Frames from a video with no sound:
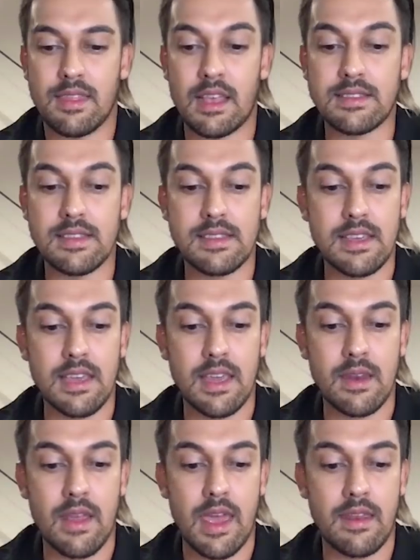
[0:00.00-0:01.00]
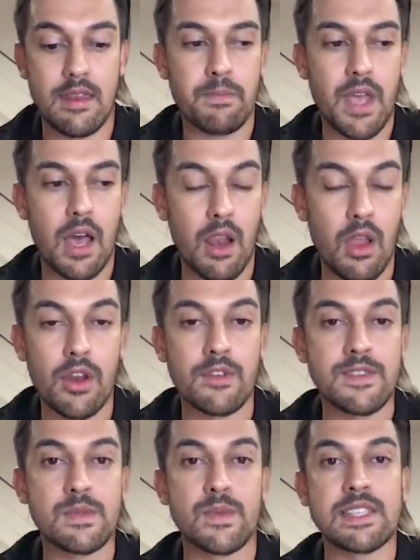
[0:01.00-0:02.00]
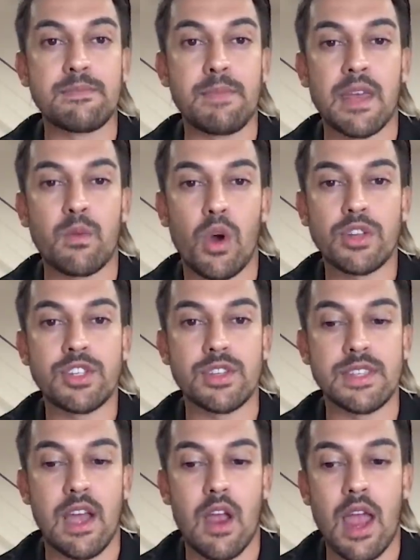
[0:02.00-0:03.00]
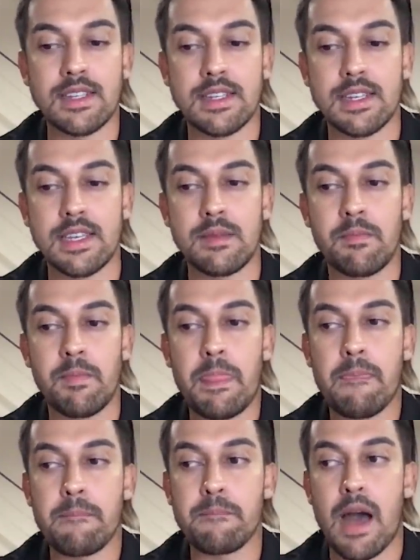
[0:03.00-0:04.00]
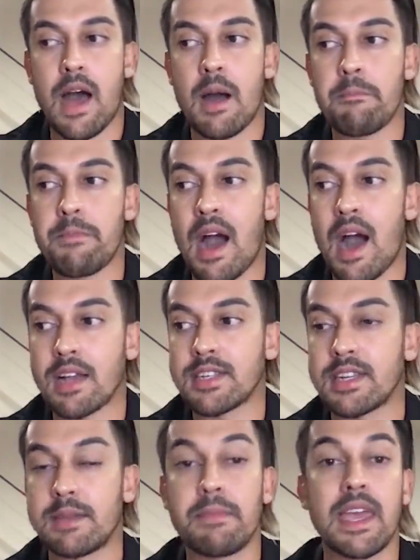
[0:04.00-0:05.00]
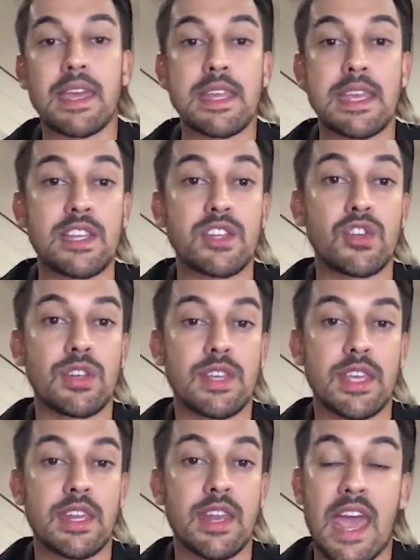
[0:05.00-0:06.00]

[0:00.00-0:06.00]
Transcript: That's the thing, and, and a lot of Swiss-made watches are actually Uh, partially made in, in